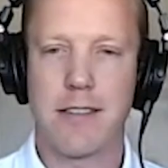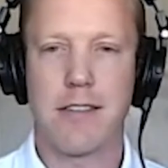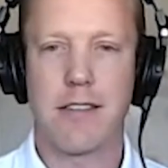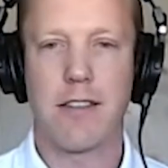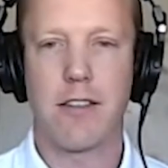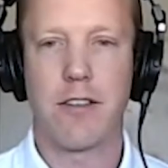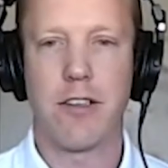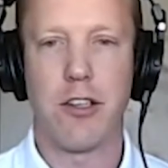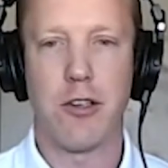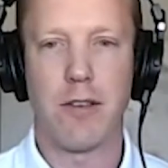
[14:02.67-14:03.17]

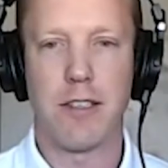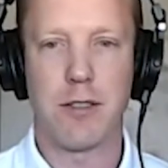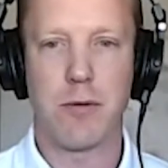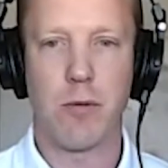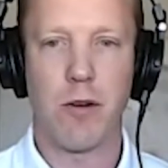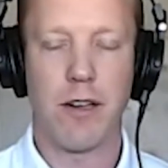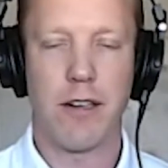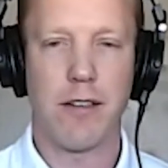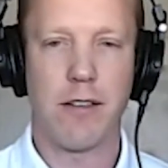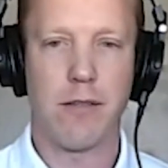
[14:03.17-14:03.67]
the newest
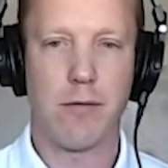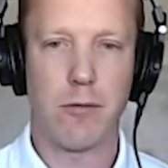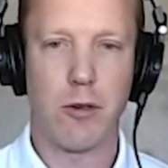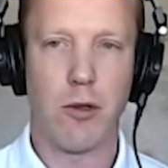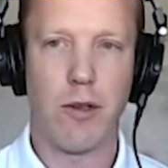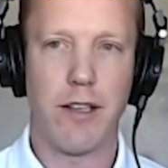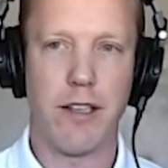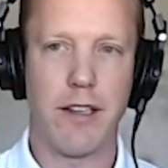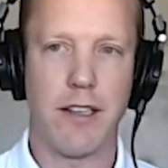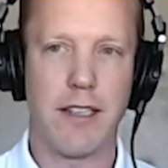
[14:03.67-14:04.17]
one
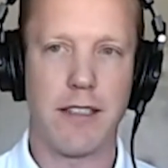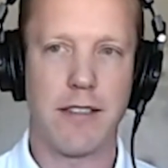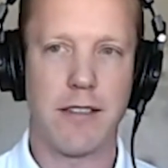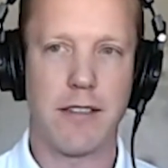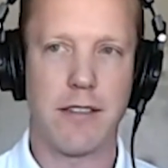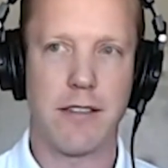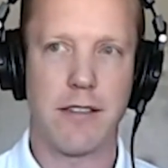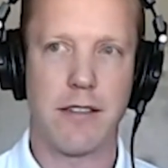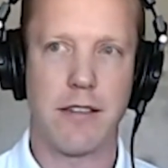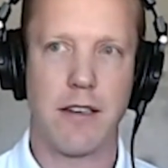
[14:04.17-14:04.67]
really
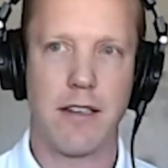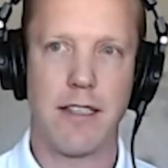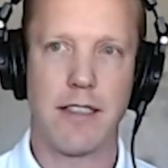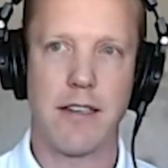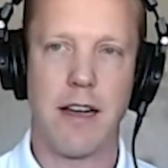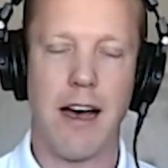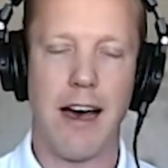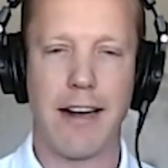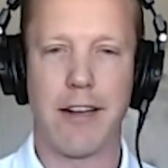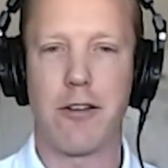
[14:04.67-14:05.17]
is
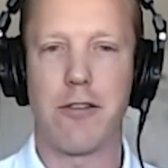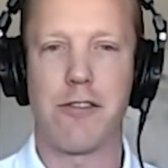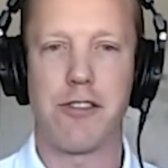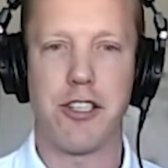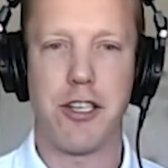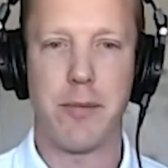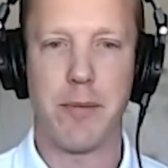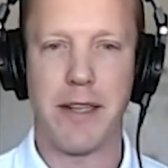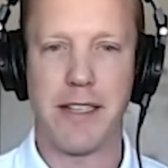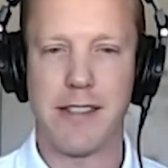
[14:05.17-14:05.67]
Auto
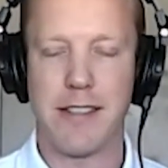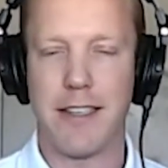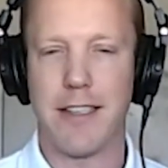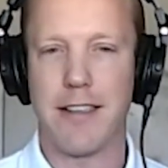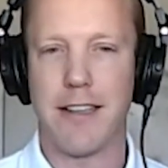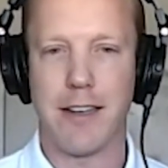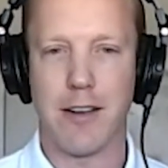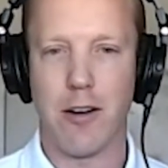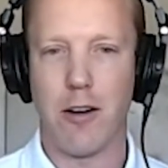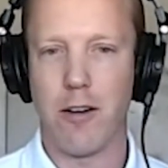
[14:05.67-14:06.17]
GPT,
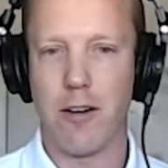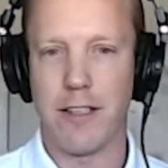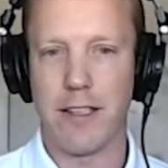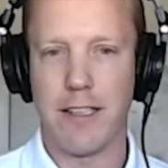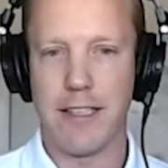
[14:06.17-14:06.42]
they call it.